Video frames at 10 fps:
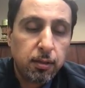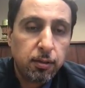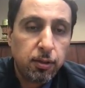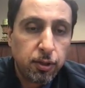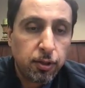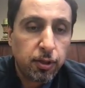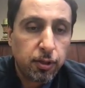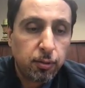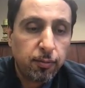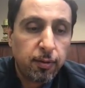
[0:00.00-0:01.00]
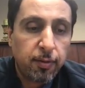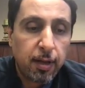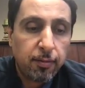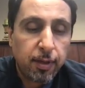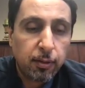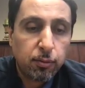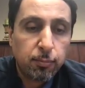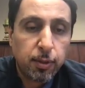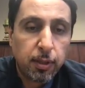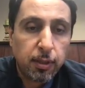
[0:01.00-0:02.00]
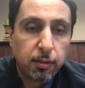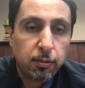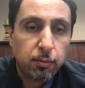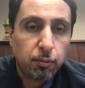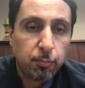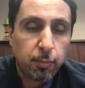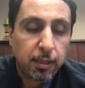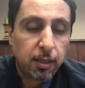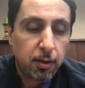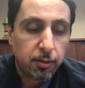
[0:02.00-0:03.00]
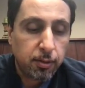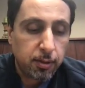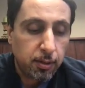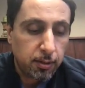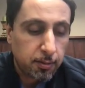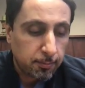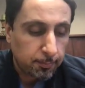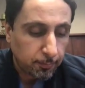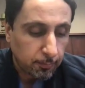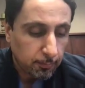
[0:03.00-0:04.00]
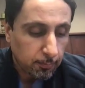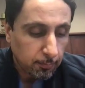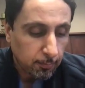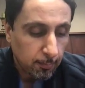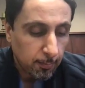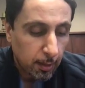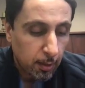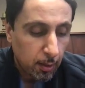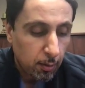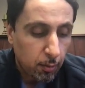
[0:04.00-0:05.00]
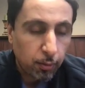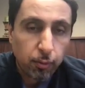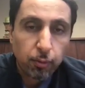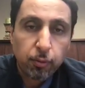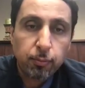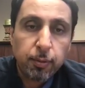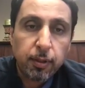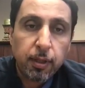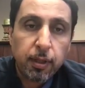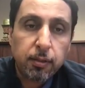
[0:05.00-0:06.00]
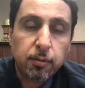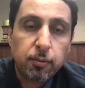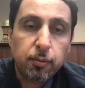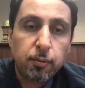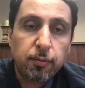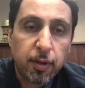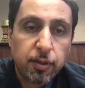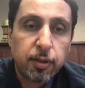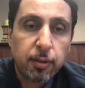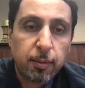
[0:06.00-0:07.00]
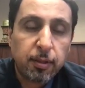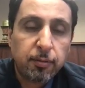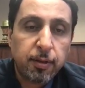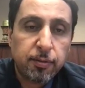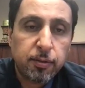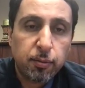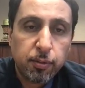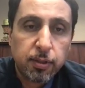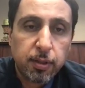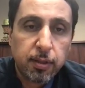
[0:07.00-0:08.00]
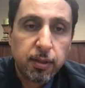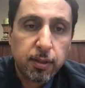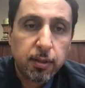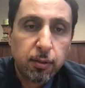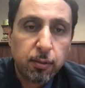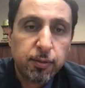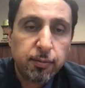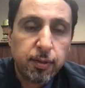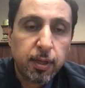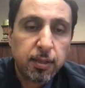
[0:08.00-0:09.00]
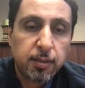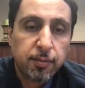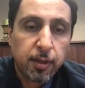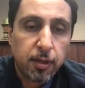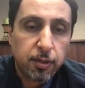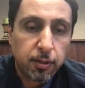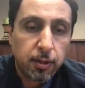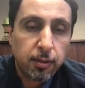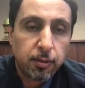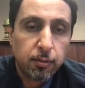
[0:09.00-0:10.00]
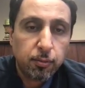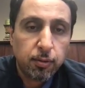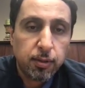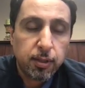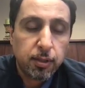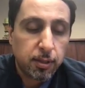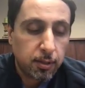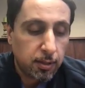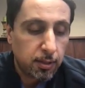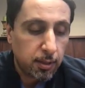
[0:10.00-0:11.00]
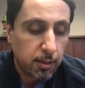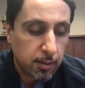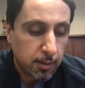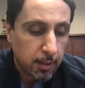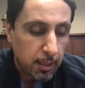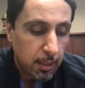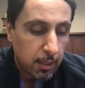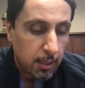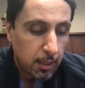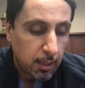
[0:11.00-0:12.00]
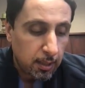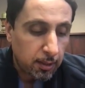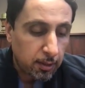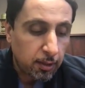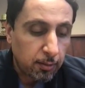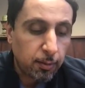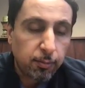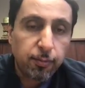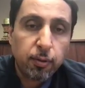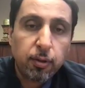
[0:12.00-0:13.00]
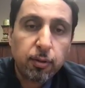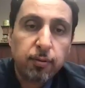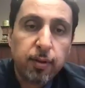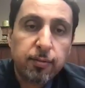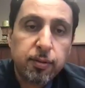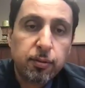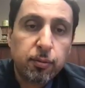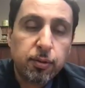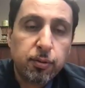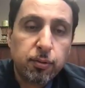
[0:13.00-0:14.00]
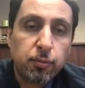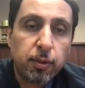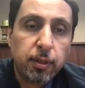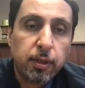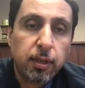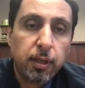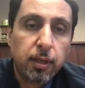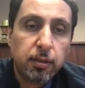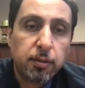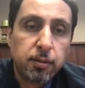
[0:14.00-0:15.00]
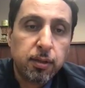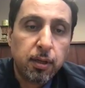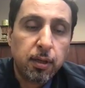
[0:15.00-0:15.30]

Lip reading: degeneration of the valve that could be related to rheumatic heart disease or could be related to functional mitral valve stenosis in the setting of severe calcification related to end-stage kidney disease. And the treatment for aortic valve stenosis usually is